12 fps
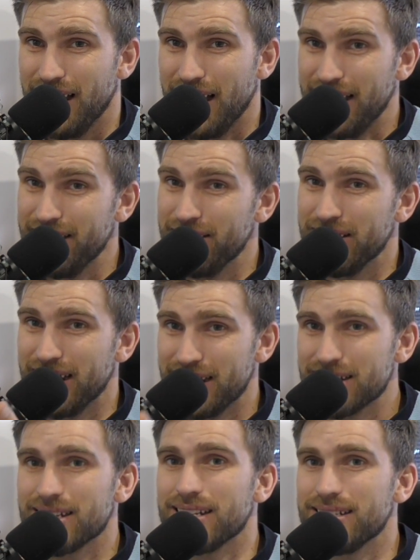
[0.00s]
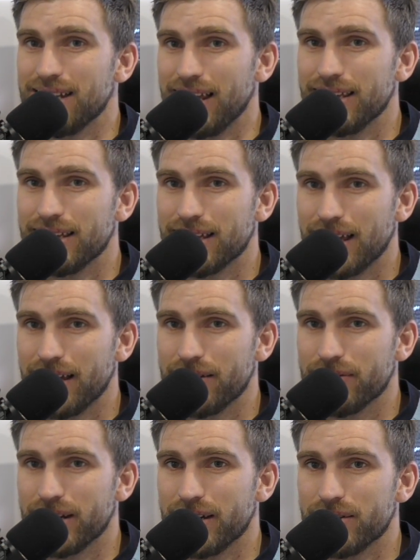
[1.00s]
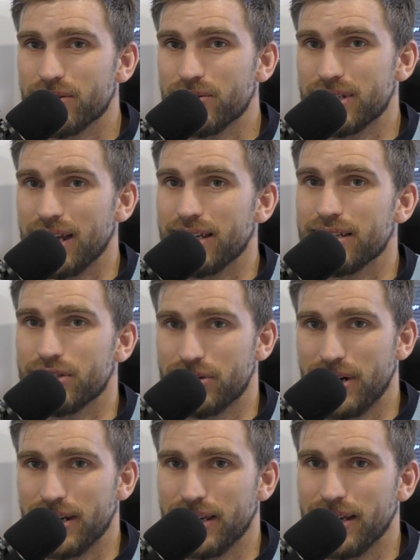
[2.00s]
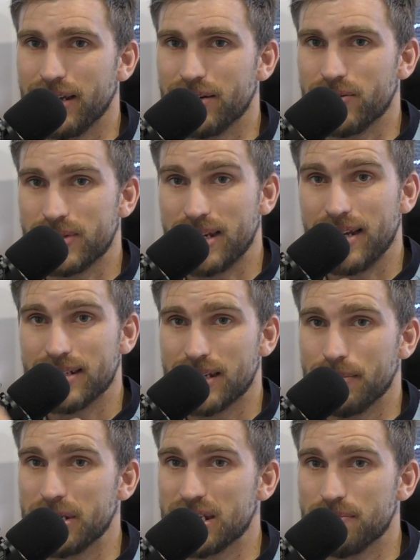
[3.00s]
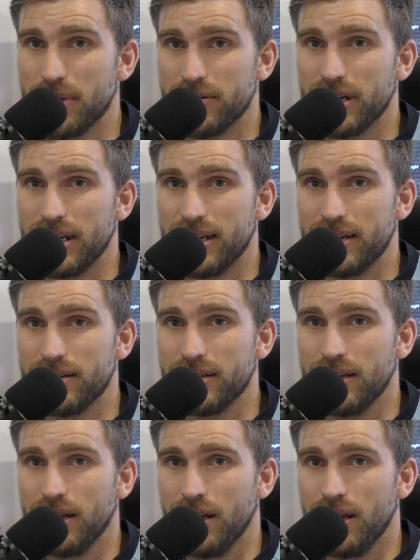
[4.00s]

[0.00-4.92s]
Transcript: and you could actually take a car out or take a truck out or take someone's mirror out.